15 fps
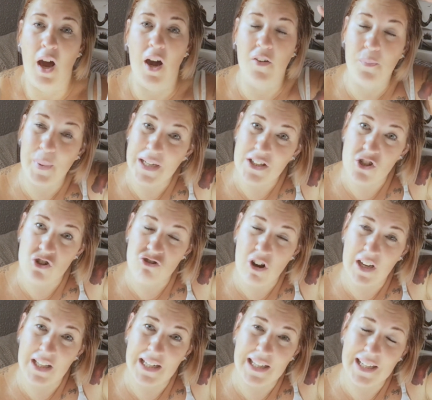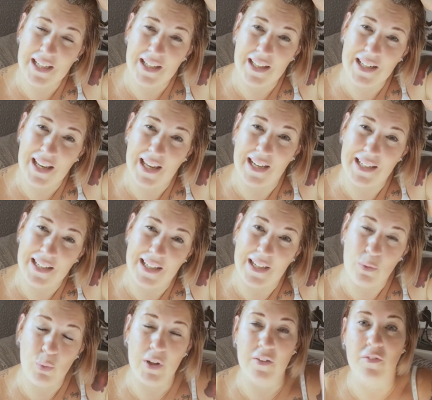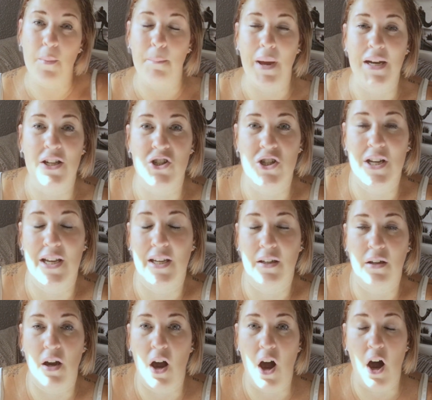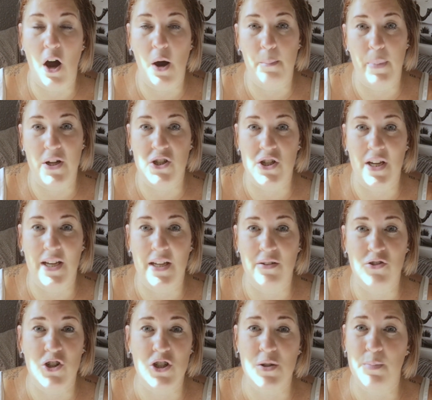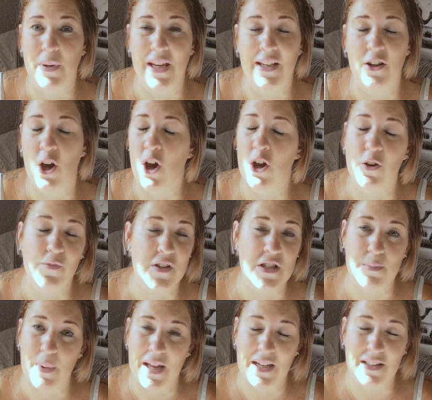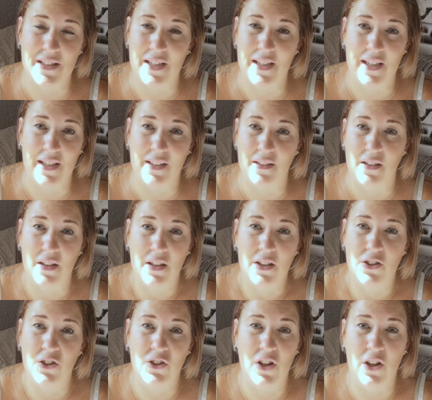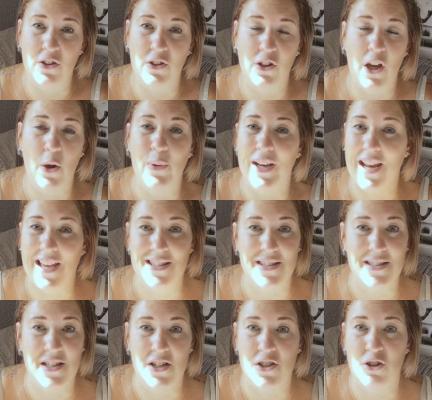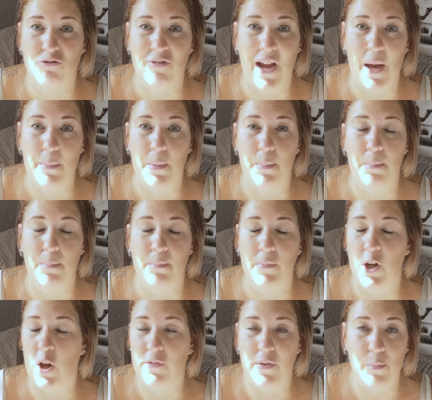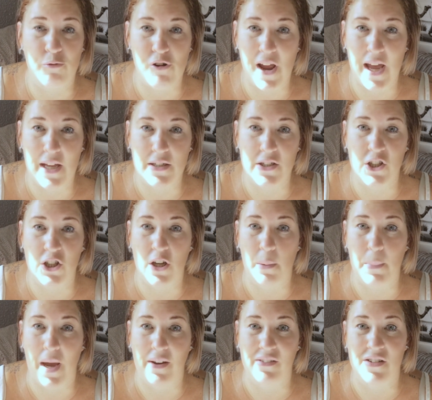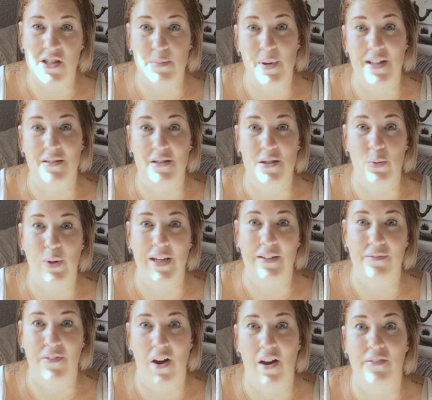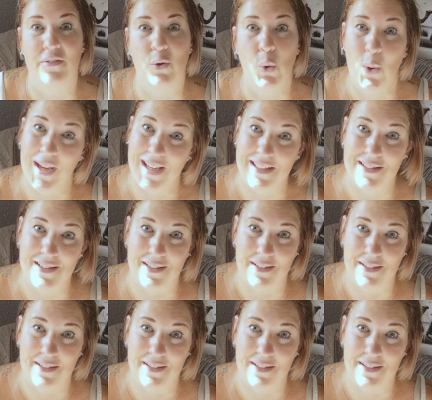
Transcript: I've been struggling lately with managing our budget, just been overspending. You know, you go in Asda to grab a loaf of bread and you come out and you spent 25 quid.